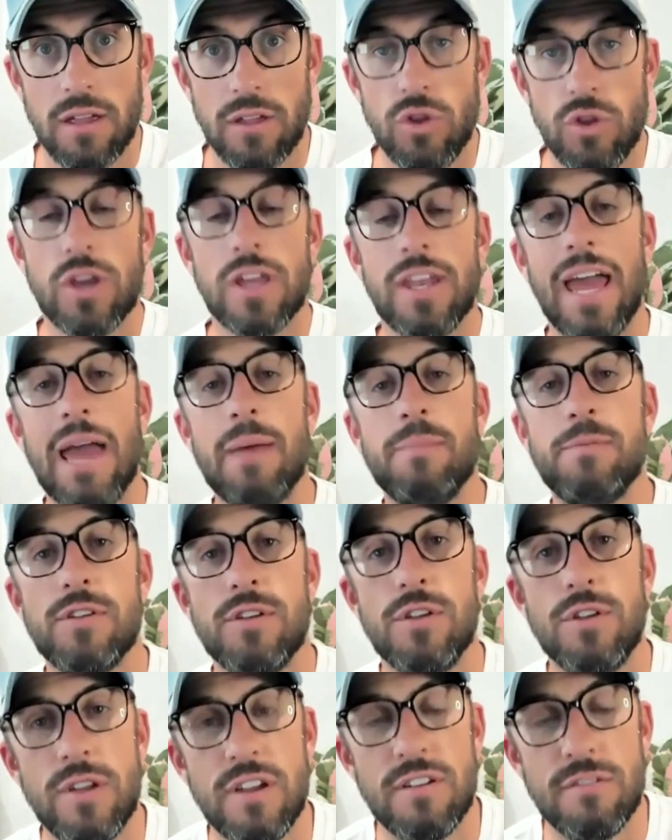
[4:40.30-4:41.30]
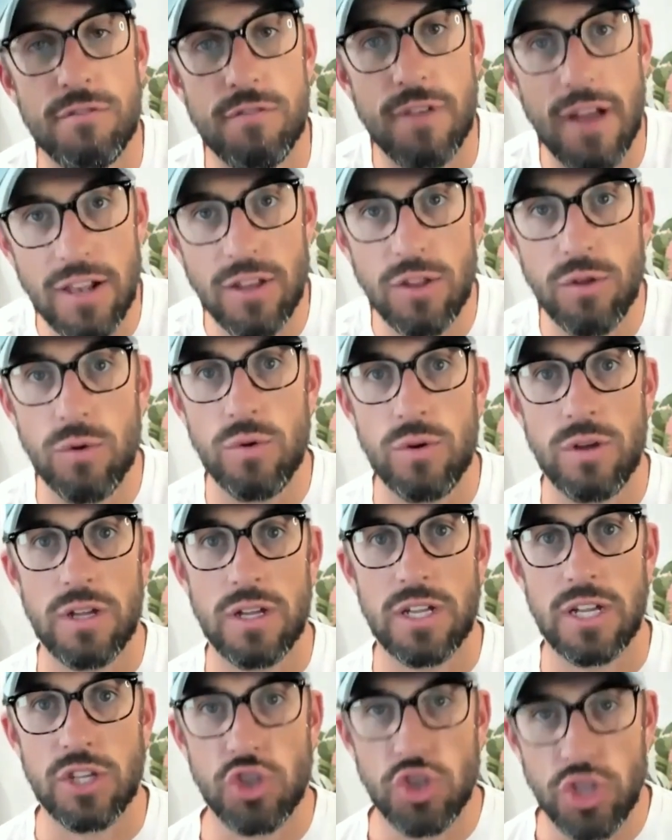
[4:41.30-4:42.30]
You can absolutely value
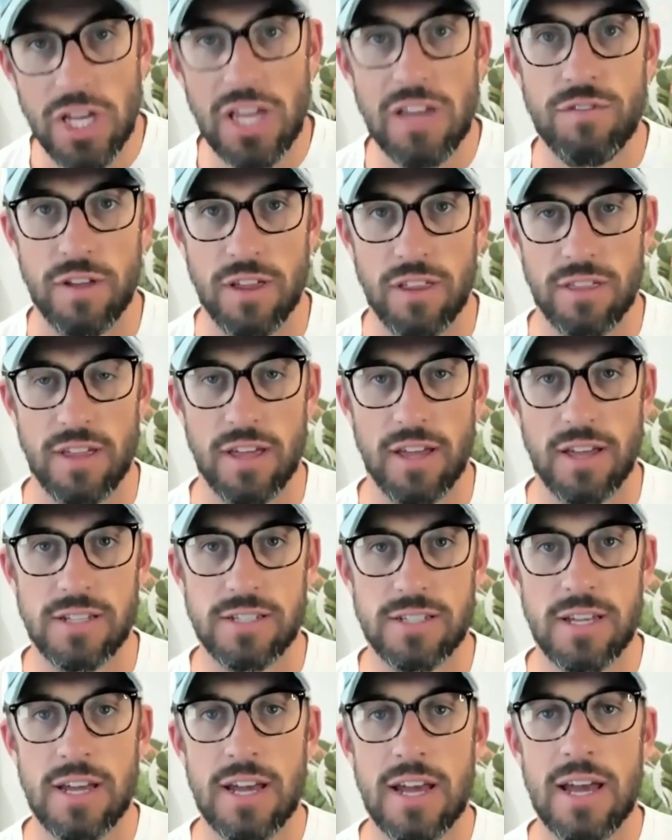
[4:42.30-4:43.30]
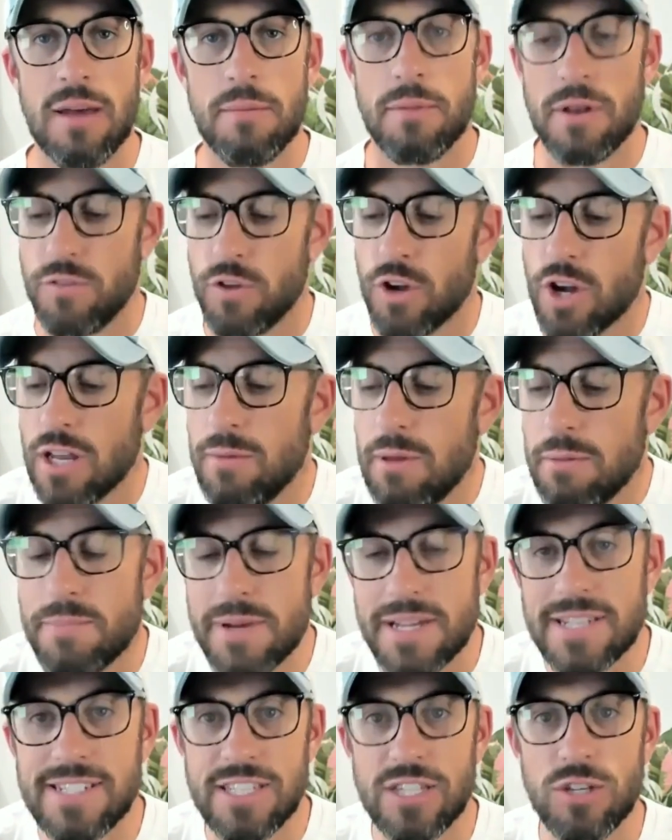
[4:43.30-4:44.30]
achieving things. But if you're going to be
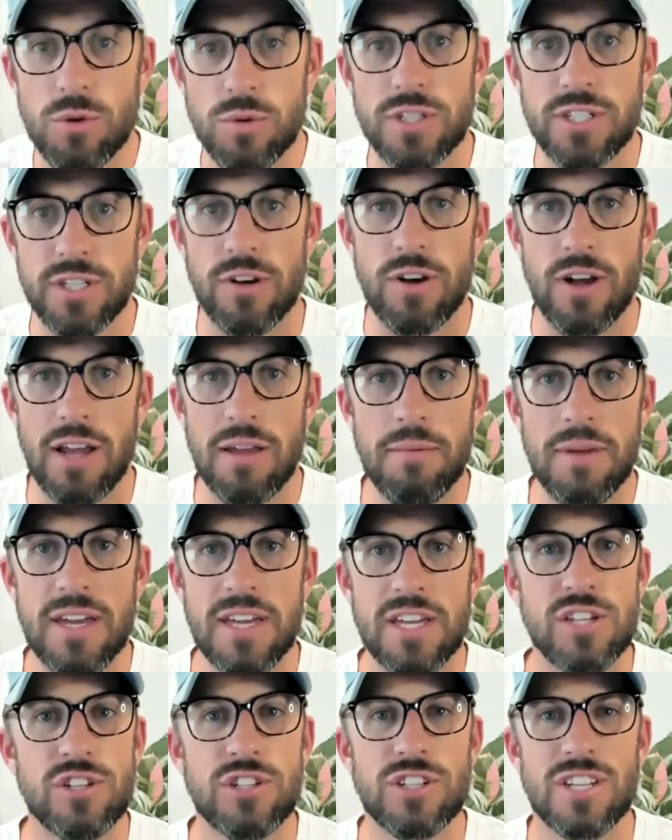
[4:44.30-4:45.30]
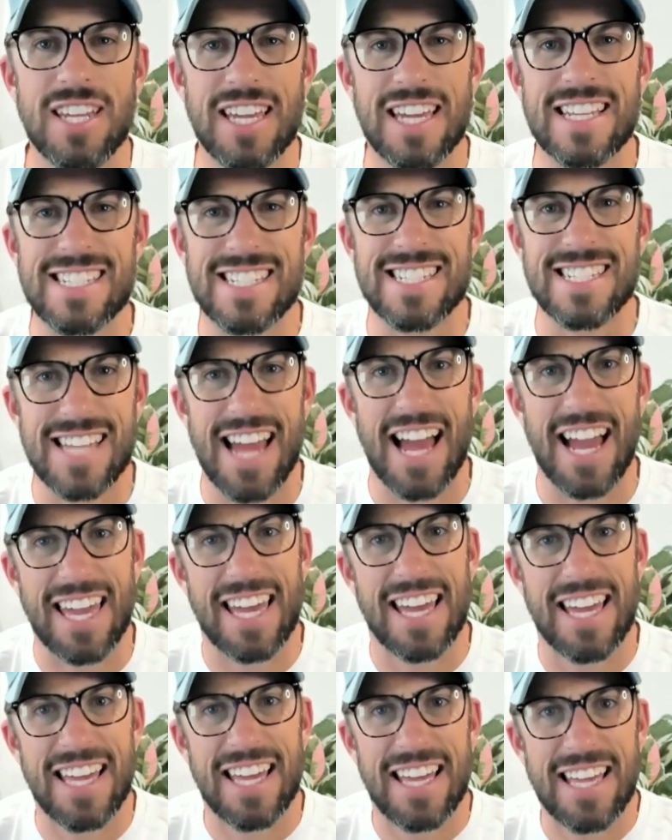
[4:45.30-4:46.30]
busy all the time, you're just going to get stuck
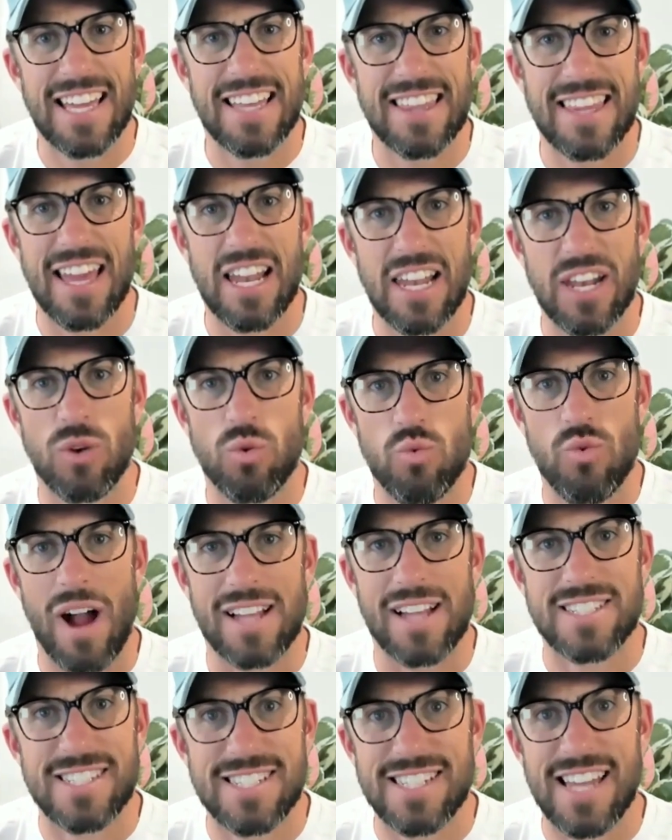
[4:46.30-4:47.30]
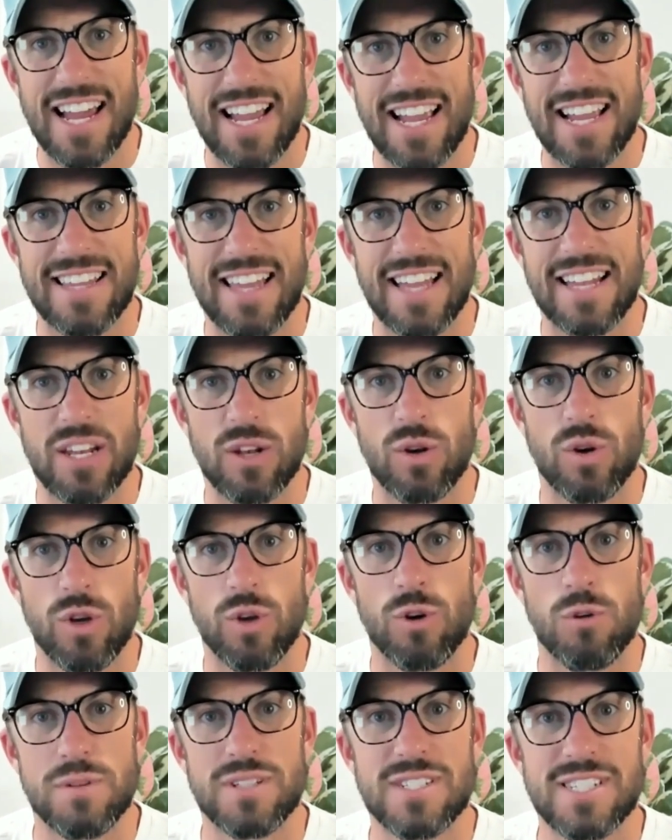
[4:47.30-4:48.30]
in that little rut, stuck in that little
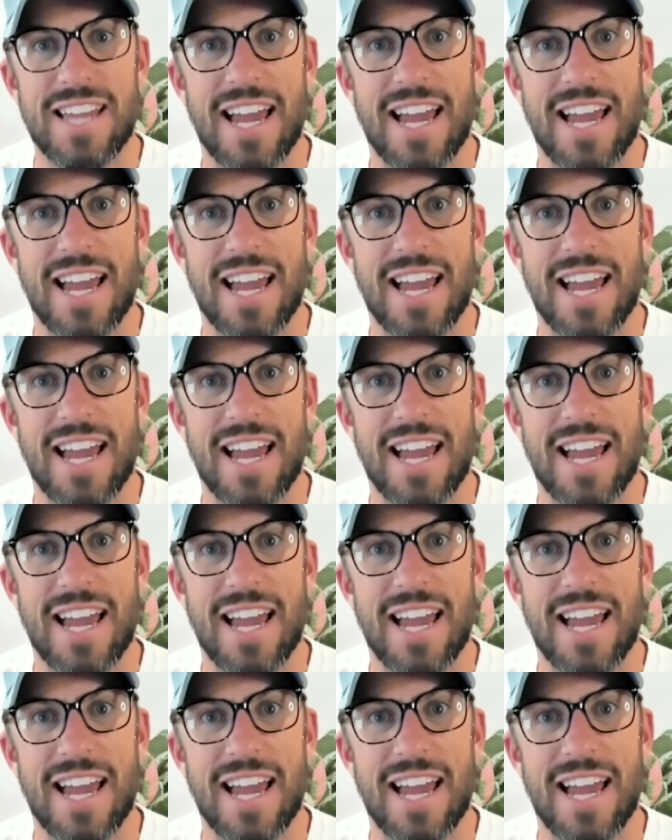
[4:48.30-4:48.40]
loop.